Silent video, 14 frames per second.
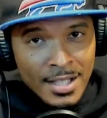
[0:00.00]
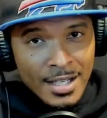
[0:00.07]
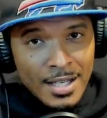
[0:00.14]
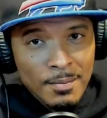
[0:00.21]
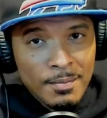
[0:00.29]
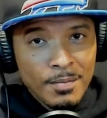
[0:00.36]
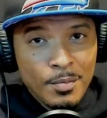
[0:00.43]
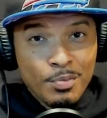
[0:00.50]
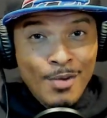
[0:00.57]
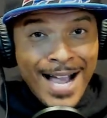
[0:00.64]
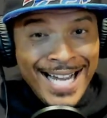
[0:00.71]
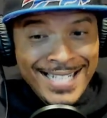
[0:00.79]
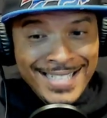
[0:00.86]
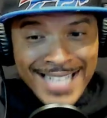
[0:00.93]

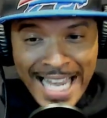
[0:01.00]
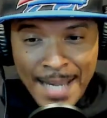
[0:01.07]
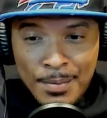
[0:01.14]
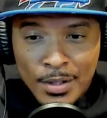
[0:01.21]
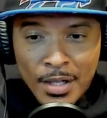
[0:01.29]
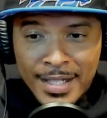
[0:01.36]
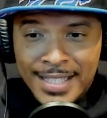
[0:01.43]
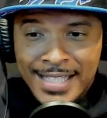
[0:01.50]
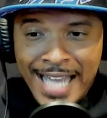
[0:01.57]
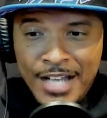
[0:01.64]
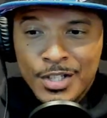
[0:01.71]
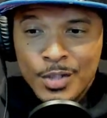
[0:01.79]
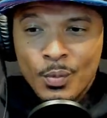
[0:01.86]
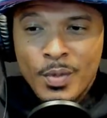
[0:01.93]
Brian Daboll on
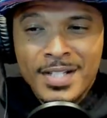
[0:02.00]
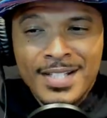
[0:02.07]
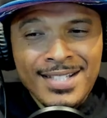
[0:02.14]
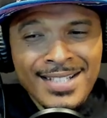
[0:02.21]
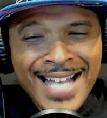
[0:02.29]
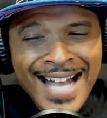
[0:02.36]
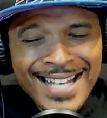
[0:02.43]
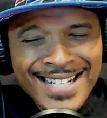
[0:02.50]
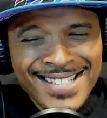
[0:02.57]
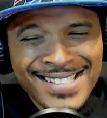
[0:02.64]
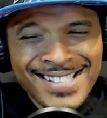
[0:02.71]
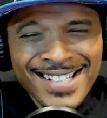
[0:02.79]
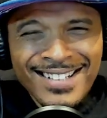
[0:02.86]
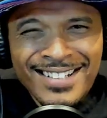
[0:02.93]
occasion would kind of
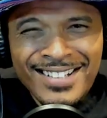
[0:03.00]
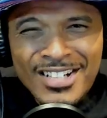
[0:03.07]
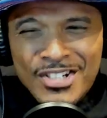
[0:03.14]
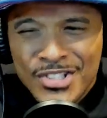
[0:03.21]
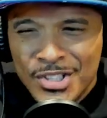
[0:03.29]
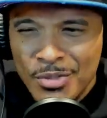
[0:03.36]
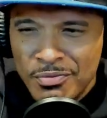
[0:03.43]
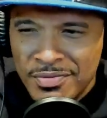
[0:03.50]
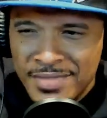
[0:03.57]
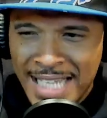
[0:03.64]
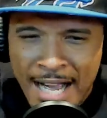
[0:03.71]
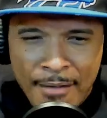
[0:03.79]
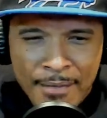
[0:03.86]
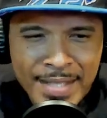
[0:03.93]
subtly shoot
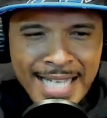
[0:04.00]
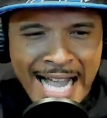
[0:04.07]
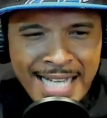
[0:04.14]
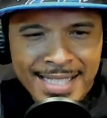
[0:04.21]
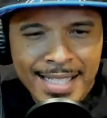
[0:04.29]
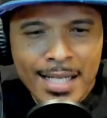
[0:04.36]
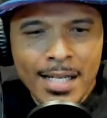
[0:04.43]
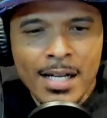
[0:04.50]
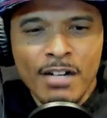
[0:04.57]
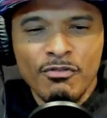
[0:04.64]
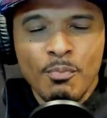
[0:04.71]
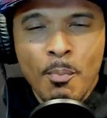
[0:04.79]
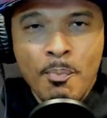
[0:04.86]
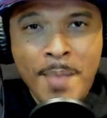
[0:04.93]
down the idea
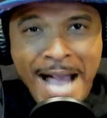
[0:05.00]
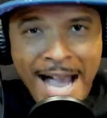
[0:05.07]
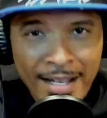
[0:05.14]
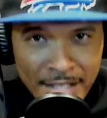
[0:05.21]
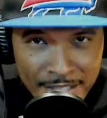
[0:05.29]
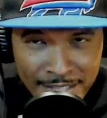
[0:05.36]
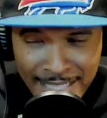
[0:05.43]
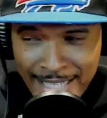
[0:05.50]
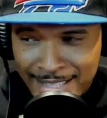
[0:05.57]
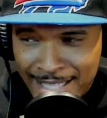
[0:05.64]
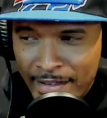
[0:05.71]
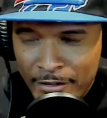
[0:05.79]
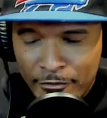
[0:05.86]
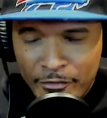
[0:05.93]
of balance, and I said
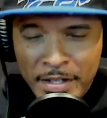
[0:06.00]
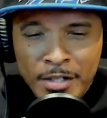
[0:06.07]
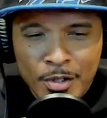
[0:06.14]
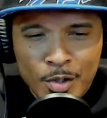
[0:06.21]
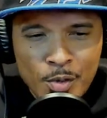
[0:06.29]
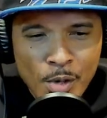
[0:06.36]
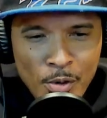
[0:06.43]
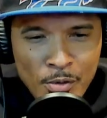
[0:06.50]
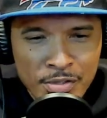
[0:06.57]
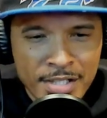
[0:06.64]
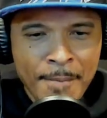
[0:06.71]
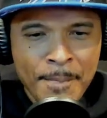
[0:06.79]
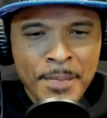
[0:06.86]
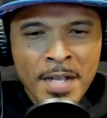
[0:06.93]
that in finger quotes,
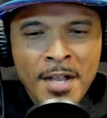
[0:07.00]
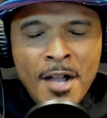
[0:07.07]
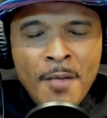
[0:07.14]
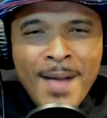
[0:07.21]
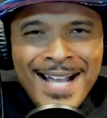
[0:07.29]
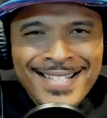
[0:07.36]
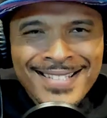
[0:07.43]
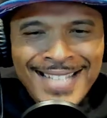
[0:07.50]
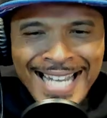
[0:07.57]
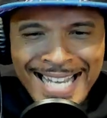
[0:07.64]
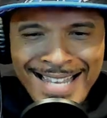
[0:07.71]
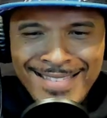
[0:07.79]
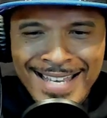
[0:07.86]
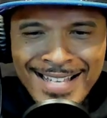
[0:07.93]
by saying
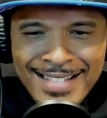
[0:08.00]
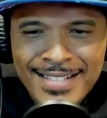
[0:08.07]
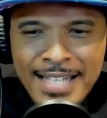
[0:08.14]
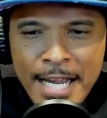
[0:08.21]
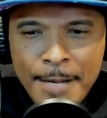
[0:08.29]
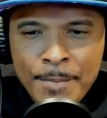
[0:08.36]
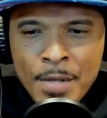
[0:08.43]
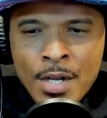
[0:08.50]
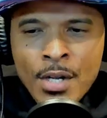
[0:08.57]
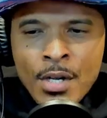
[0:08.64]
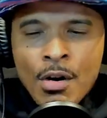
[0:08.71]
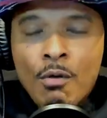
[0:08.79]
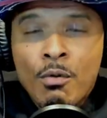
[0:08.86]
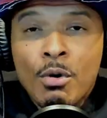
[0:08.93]
things like,
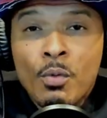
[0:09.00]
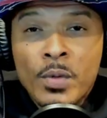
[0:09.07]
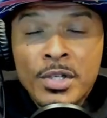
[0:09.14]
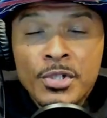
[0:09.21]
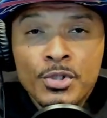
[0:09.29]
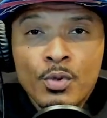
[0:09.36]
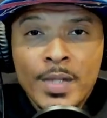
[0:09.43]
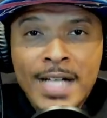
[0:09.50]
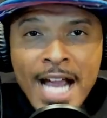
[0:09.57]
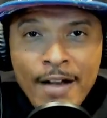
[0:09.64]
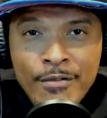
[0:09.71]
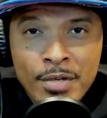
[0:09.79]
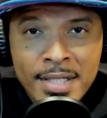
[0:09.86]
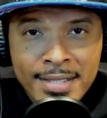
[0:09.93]
"Oh, well, we'll do
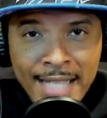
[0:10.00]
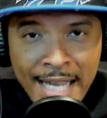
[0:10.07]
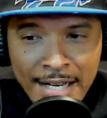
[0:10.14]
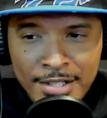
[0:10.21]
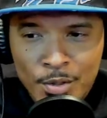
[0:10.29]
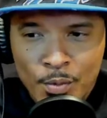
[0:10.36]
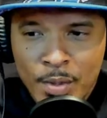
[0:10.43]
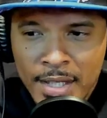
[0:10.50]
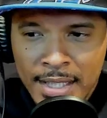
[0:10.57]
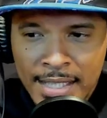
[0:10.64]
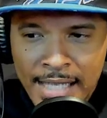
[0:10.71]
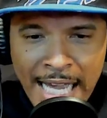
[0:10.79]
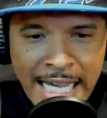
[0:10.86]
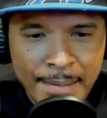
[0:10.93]
whatever it takes to win a
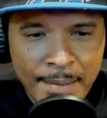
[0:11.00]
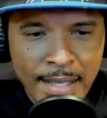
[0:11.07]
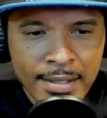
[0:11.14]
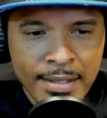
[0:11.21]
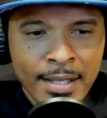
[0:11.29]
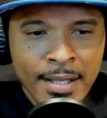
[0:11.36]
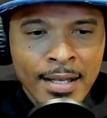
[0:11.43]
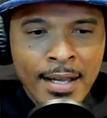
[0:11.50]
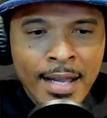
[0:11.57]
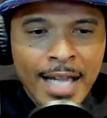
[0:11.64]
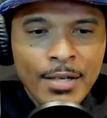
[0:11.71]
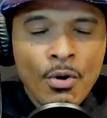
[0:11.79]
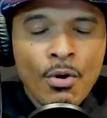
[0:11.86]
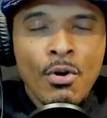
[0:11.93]
game,"
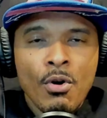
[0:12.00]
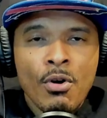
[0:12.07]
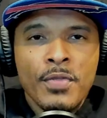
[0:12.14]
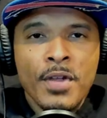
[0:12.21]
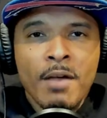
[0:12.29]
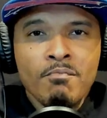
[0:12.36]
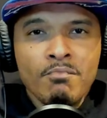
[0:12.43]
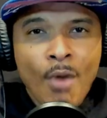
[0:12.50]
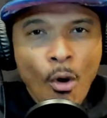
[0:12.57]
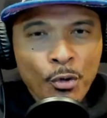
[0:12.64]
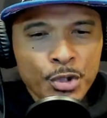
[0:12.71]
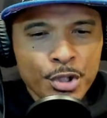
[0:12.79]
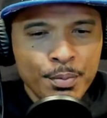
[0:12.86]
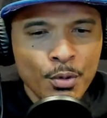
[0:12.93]
or are
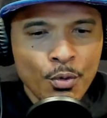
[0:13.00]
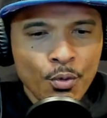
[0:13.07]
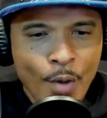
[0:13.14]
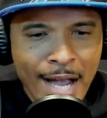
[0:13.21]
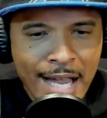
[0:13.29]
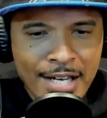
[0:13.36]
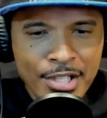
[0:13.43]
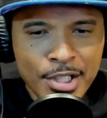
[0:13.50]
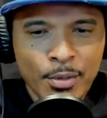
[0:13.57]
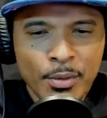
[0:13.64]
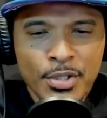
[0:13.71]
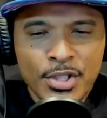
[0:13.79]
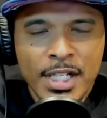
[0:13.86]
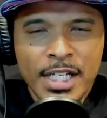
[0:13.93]
multiple ways to
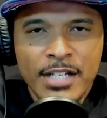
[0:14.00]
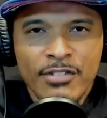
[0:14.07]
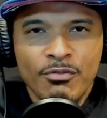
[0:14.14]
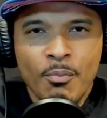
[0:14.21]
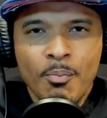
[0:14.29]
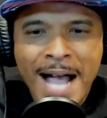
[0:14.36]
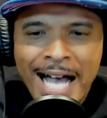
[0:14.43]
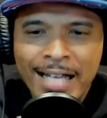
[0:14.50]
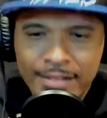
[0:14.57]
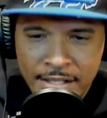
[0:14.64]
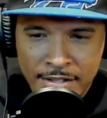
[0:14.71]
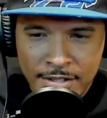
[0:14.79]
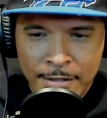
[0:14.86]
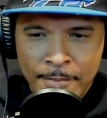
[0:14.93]
achieve
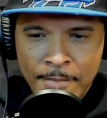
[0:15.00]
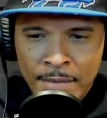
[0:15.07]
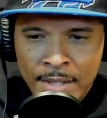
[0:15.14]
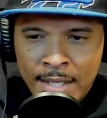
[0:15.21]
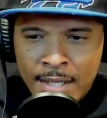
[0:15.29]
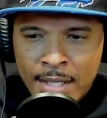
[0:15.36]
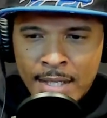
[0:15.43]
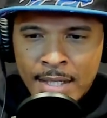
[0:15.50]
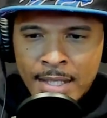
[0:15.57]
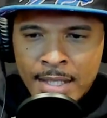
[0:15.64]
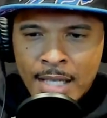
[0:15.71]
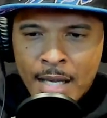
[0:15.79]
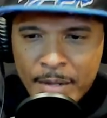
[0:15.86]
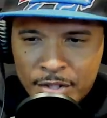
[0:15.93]
balance.
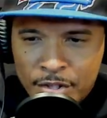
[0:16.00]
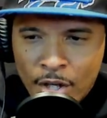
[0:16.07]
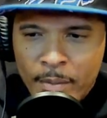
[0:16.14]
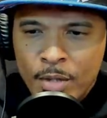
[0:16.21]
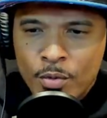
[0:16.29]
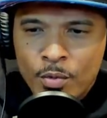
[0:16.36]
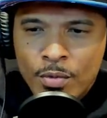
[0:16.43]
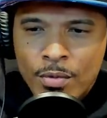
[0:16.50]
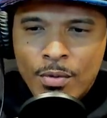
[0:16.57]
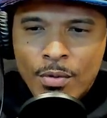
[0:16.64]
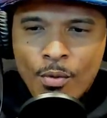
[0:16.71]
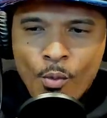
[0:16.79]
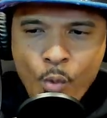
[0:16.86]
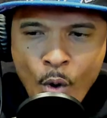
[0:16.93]
Now, McDermott
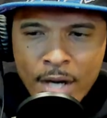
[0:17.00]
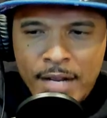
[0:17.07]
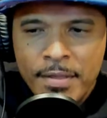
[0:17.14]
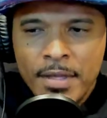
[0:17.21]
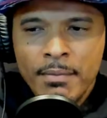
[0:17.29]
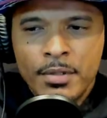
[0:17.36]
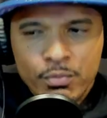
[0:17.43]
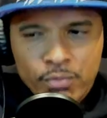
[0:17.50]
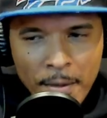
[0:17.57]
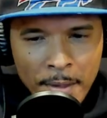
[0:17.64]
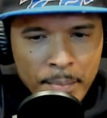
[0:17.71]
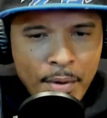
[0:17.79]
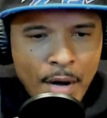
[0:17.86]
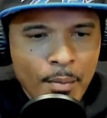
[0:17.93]
wanted them to run the
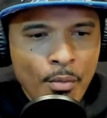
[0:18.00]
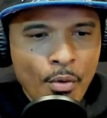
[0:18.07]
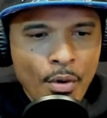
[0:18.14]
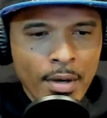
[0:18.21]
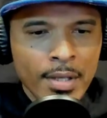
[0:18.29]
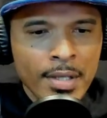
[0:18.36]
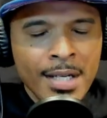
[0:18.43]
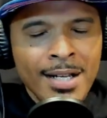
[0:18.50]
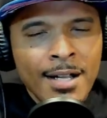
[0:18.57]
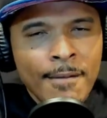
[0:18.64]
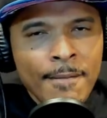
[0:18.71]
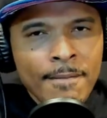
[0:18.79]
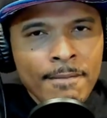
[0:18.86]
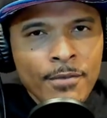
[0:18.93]
ball more,
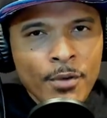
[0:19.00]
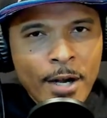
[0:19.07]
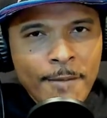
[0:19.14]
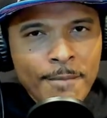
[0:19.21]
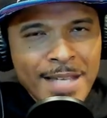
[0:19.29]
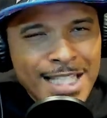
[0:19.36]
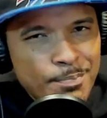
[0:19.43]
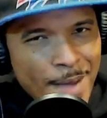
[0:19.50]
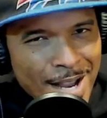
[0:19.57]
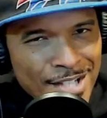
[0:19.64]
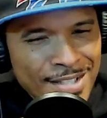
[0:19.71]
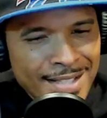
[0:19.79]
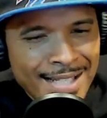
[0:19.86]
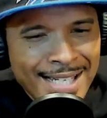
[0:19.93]
right,
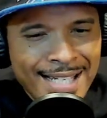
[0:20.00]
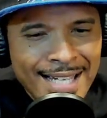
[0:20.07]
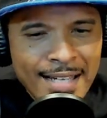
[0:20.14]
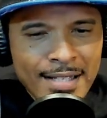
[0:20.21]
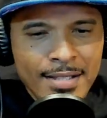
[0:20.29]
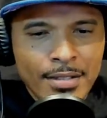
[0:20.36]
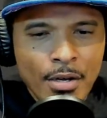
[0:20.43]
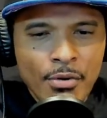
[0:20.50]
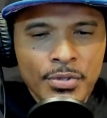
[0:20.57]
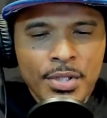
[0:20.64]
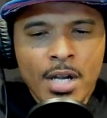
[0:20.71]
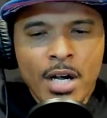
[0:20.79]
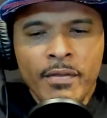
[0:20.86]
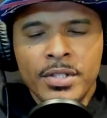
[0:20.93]
especially against those
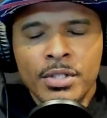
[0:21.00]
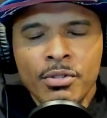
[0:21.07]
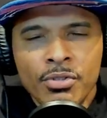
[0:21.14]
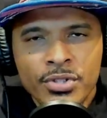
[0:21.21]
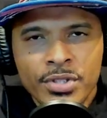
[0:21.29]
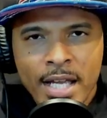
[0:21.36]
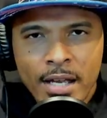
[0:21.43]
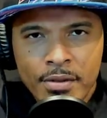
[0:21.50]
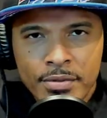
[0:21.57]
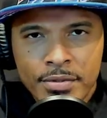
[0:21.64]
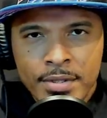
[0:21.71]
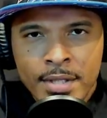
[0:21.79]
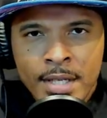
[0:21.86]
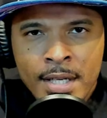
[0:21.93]
cover two shells
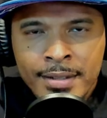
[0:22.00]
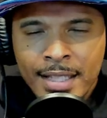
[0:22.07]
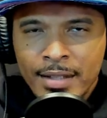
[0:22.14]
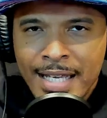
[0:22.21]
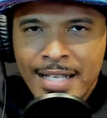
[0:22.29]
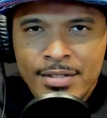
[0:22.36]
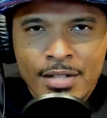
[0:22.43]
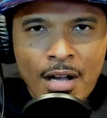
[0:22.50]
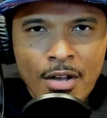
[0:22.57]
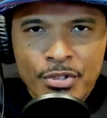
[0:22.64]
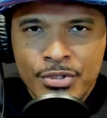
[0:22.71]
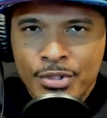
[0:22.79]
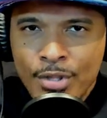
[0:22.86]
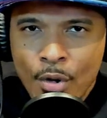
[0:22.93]
that they saw
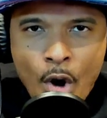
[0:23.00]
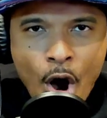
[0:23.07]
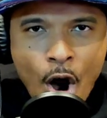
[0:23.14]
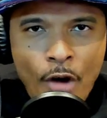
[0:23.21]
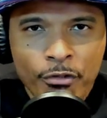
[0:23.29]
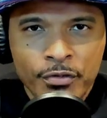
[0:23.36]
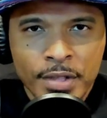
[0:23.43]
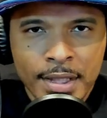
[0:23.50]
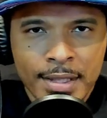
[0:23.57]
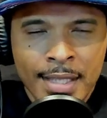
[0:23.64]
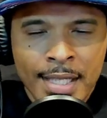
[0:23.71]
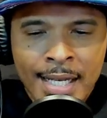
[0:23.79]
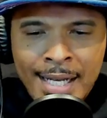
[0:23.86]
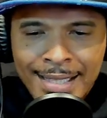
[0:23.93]
so often
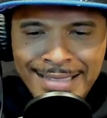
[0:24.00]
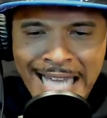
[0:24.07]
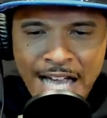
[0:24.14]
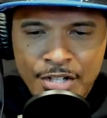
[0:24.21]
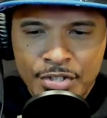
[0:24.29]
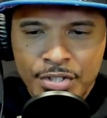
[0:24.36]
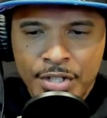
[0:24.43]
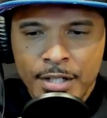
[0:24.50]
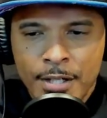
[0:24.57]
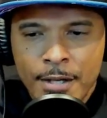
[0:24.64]
last year.